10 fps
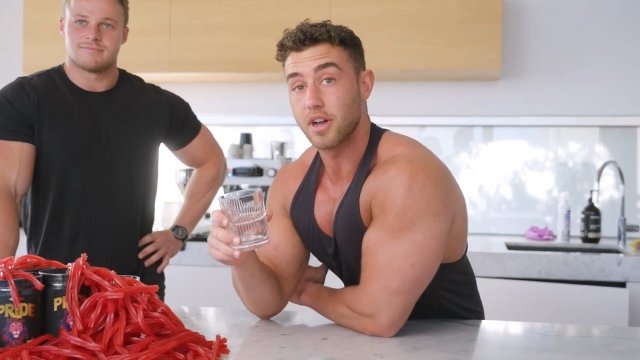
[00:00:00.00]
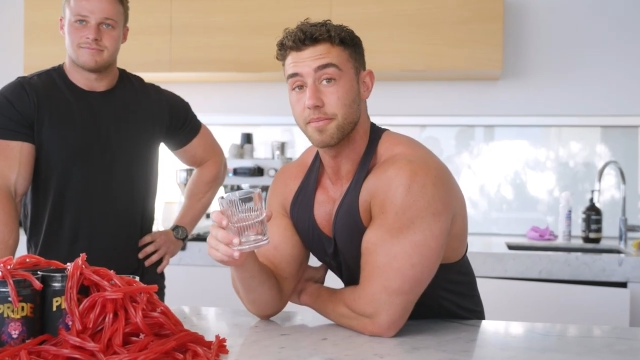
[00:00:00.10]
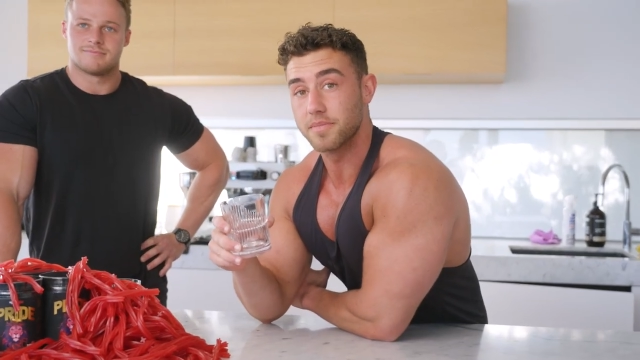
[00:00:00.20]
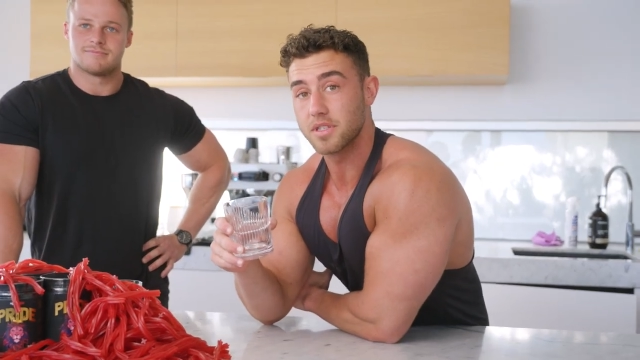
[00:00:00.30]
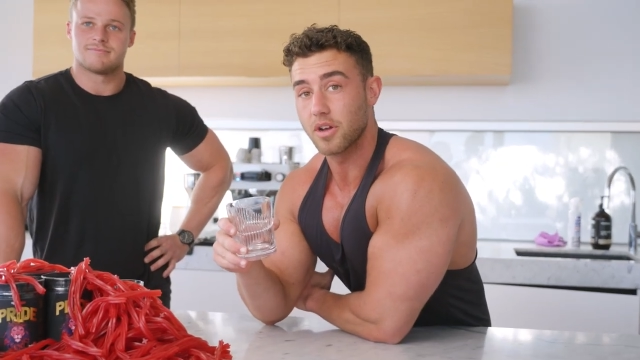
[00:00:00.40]
Speaker 1: time.
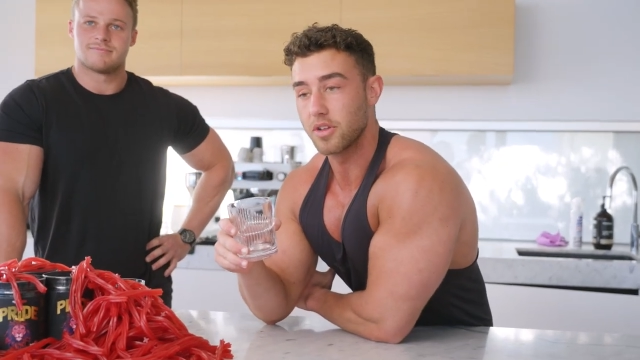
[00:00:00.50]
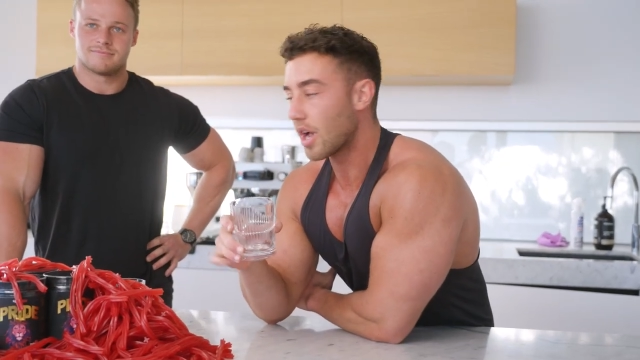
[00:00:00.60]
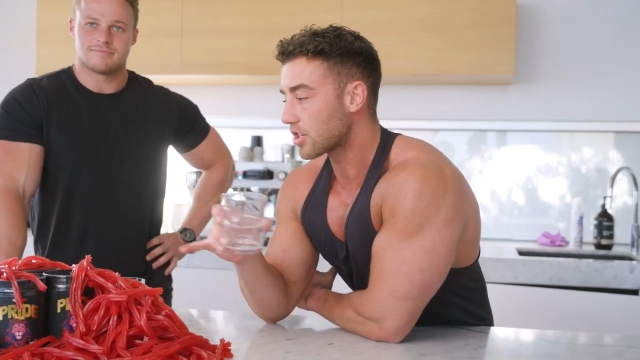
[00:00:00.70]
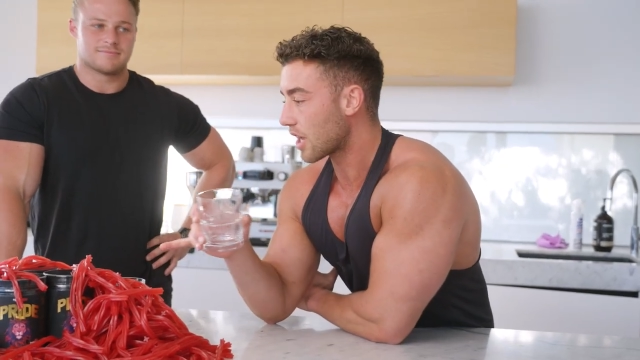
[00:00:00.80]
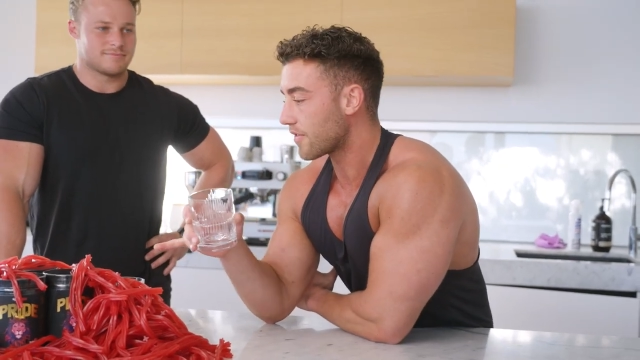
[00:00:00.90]
So you
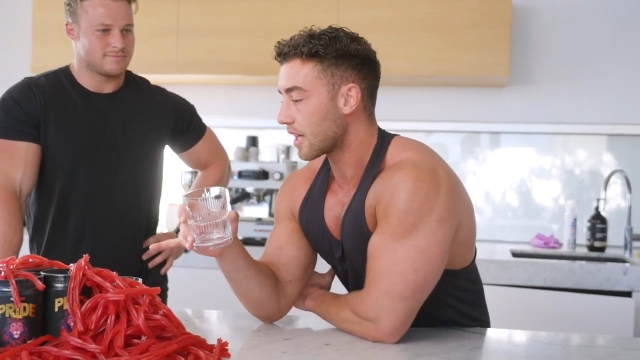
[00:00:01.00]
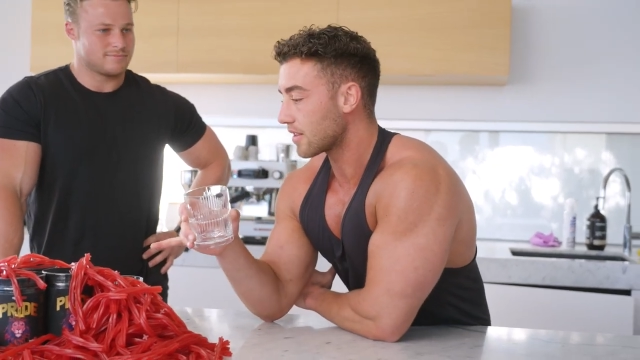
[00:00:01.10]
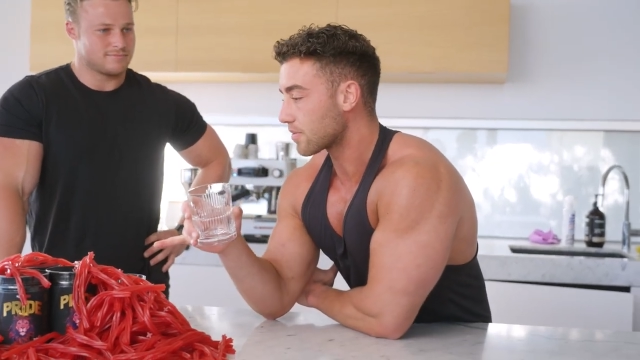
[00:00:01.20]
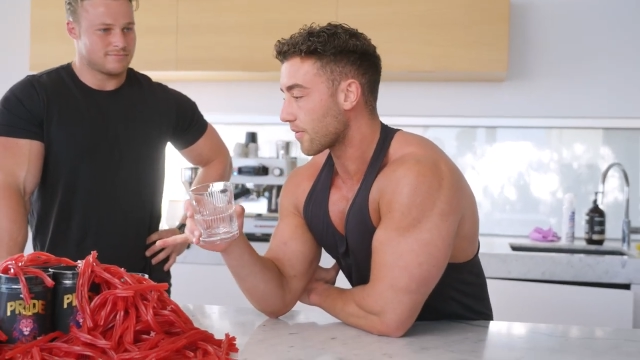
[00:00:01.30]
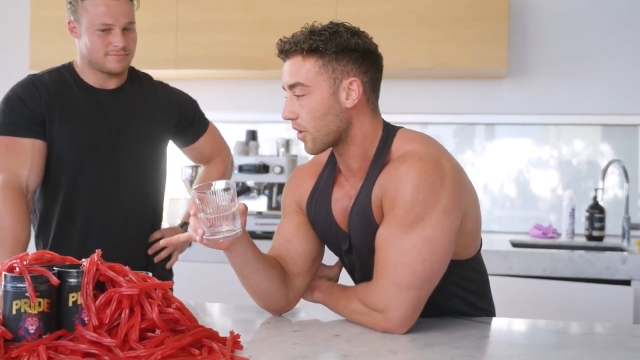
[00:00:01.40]
actually haven't had
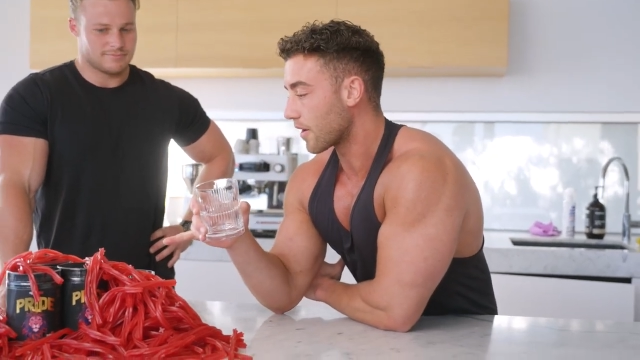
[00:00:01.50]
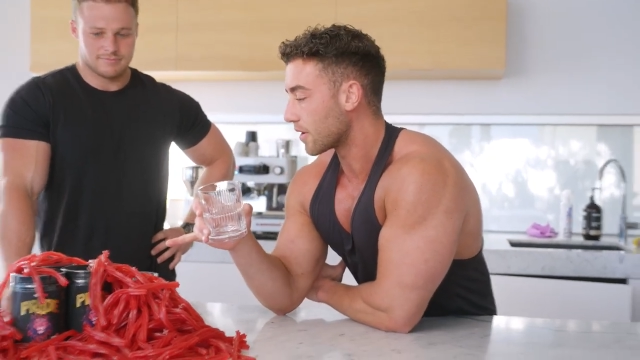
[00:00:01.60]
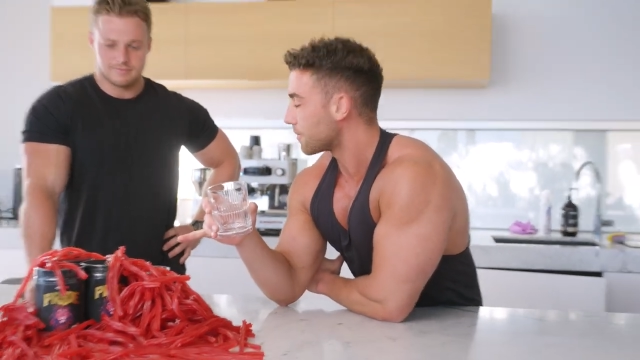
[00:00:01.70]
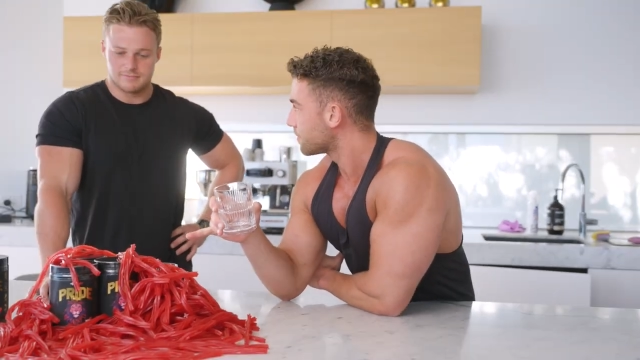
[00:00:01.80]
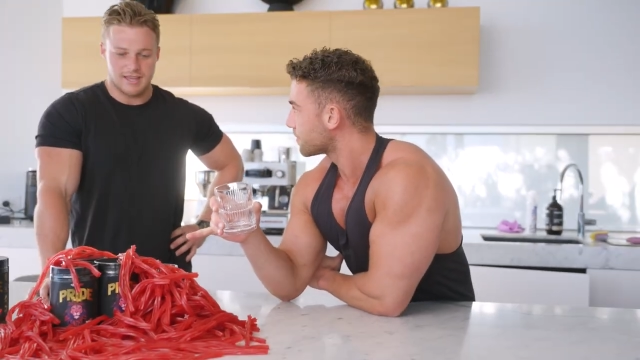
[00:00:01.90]
this before, have you?
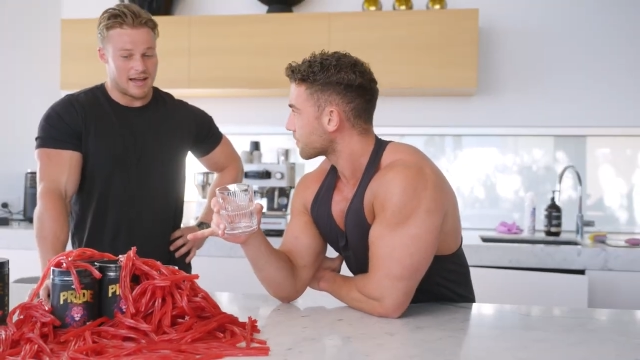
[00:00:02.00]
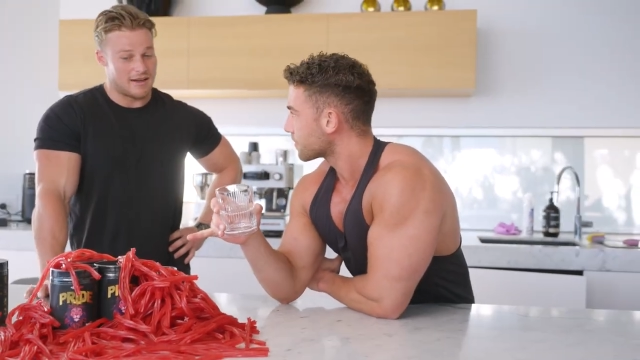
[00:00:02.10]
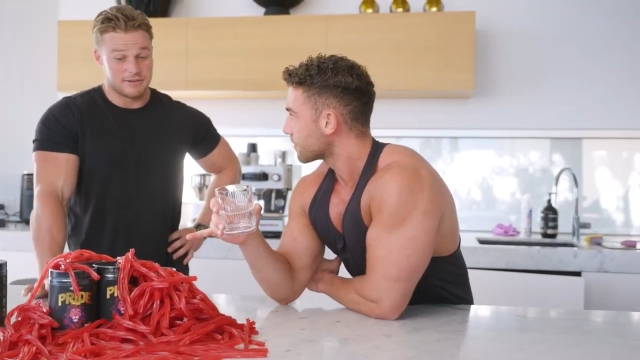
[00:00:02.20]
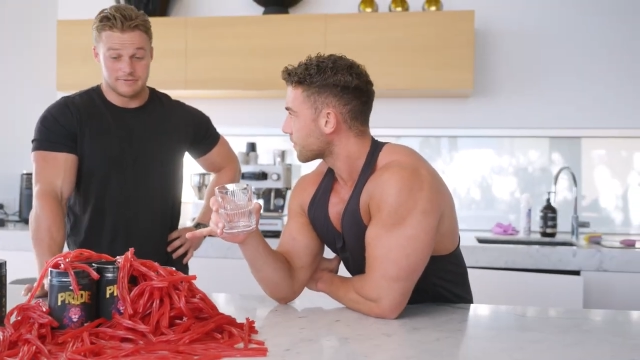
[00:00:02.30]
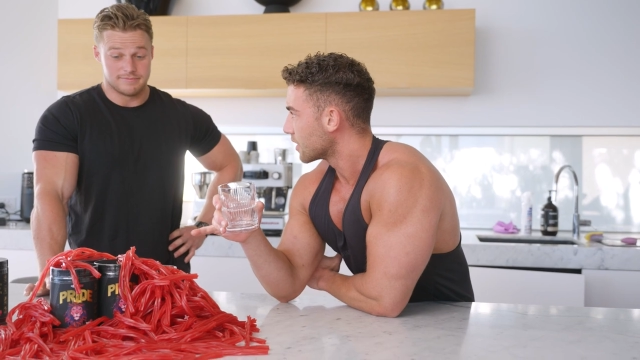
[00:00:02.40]
No, I haven't.